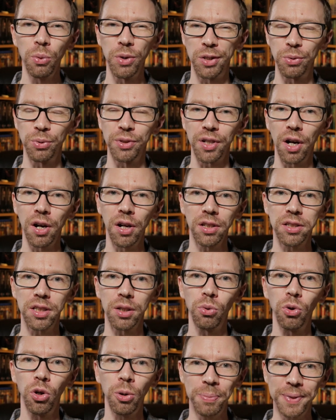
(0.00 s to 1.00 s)
which was
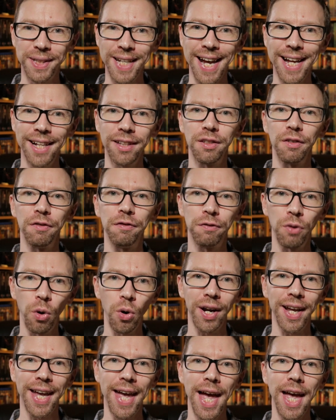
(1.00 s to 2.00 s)
also upscaled to
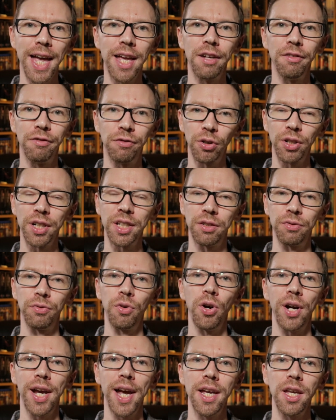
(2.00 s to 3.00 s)
4K for this
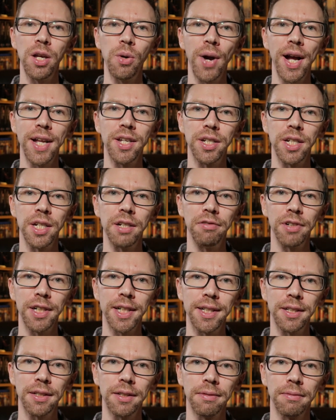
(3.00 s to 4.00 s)
4K UHD
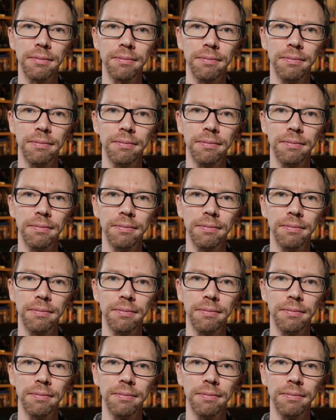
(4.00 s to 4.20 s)
release.